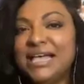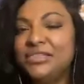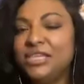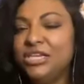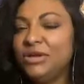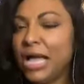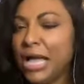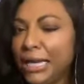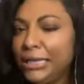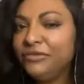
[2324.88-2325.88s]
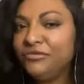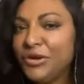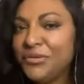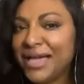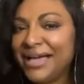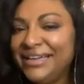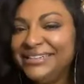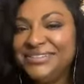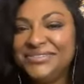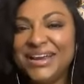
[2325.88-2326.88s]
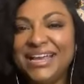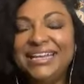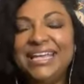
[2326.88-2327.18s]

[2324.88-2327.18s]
that, then you kind of know that, right?